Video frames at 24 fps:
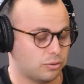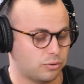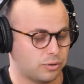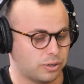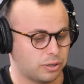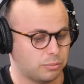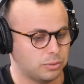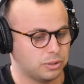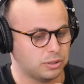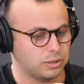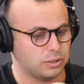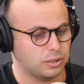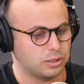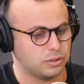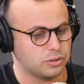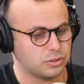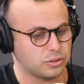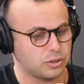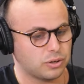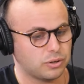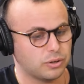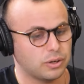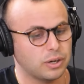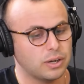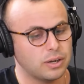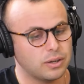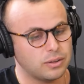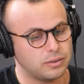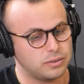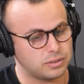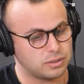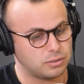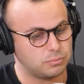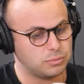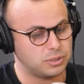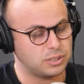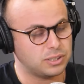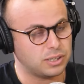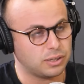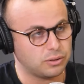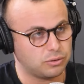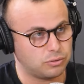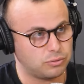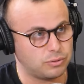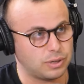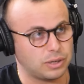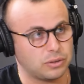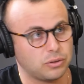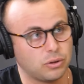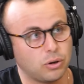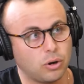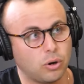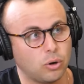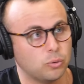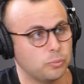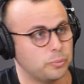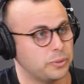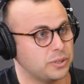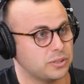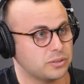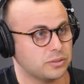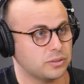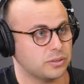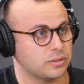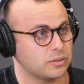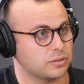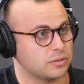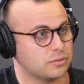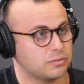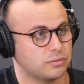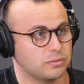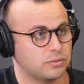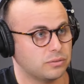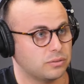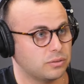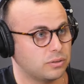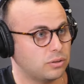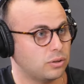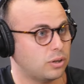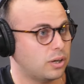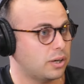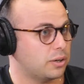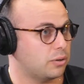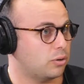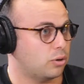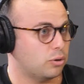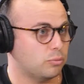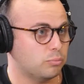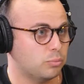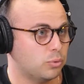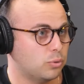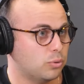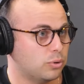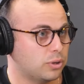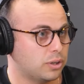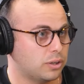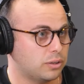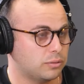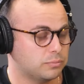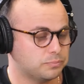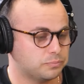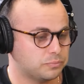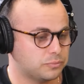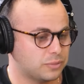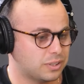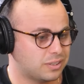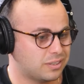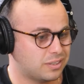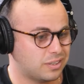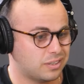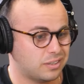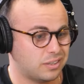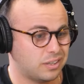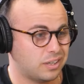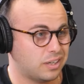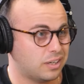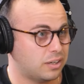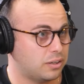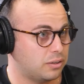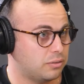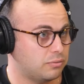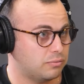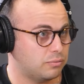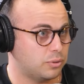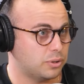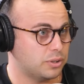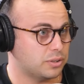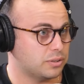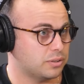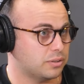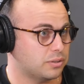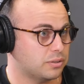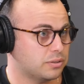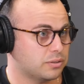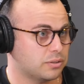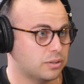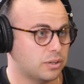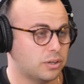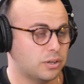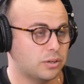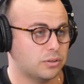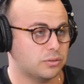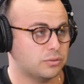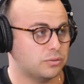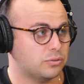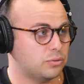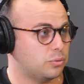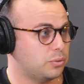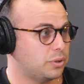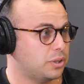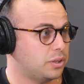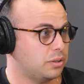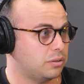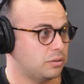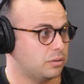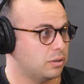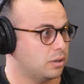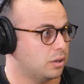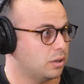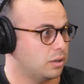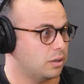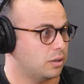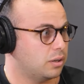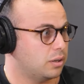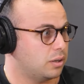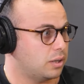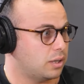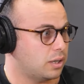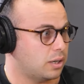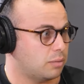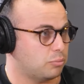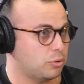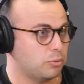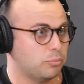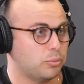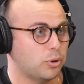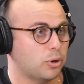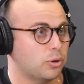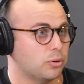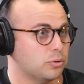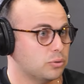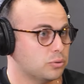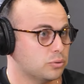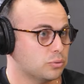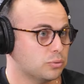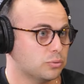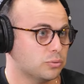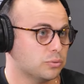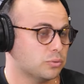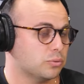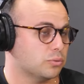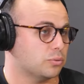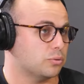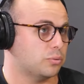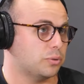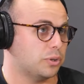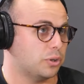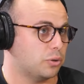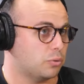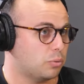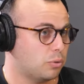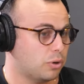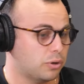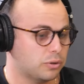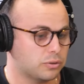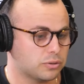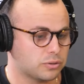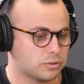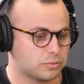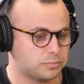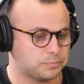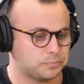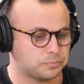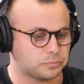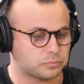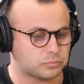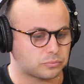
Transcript: and credibility. So this can be done throughout the whole business, client onboarding, sending out invoices, doing uh, proposals or doing quotes.